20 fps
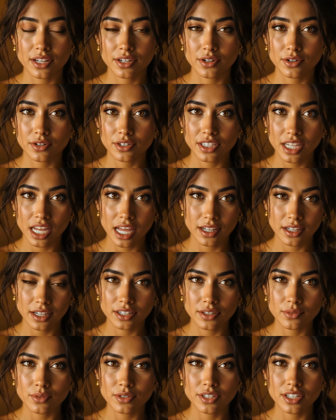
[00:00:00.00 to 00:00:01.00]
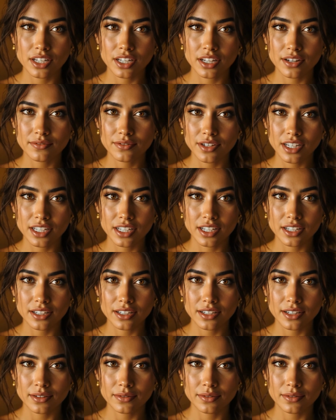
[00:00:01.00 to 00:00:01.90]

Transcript: your sadness was inconvenient,